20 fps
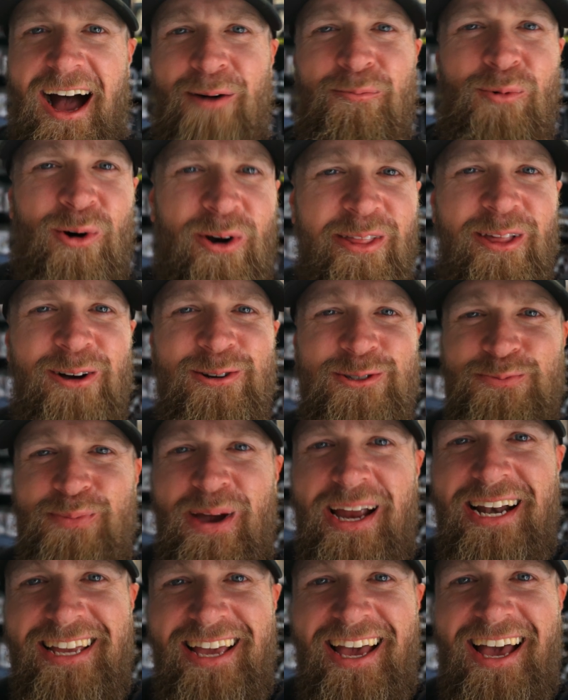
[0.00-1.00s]
I'm one of those
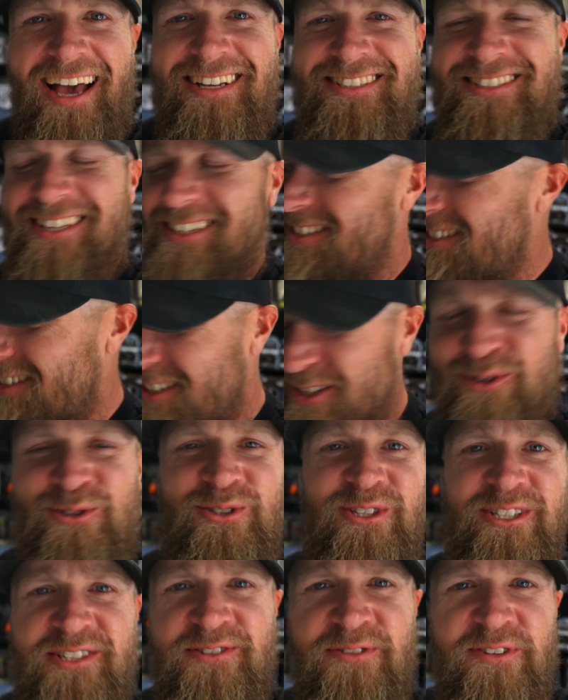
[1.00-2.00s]
maniacs that still
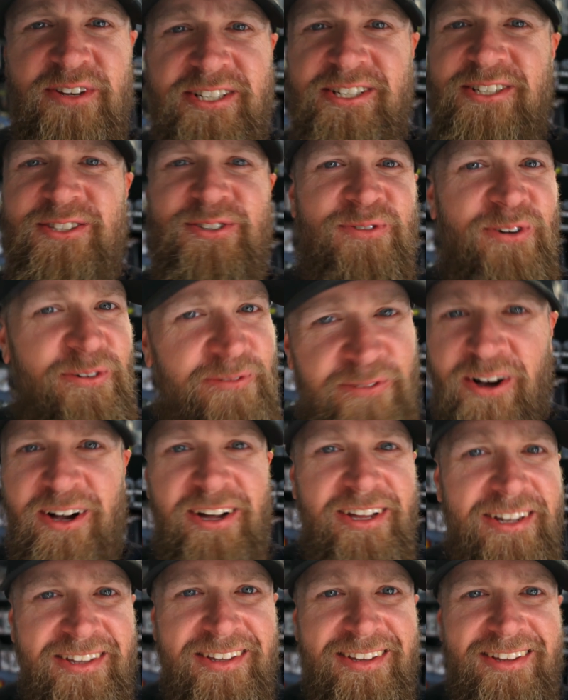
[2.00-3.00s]
just fishes for
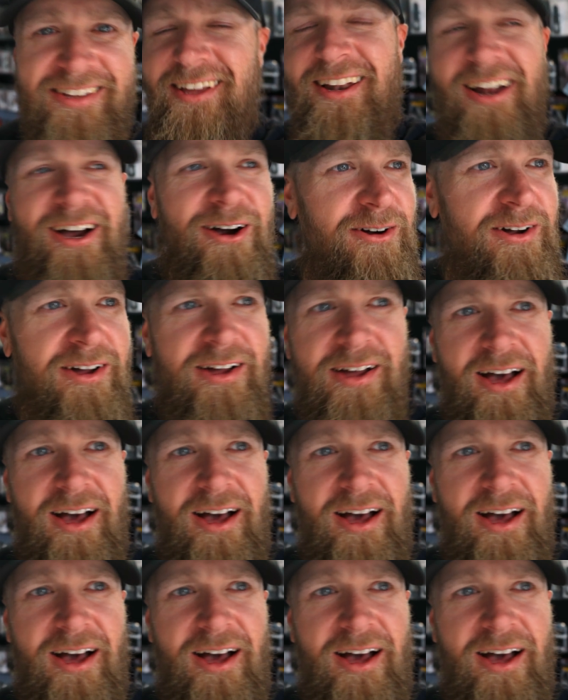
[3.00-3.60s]
fun, you know?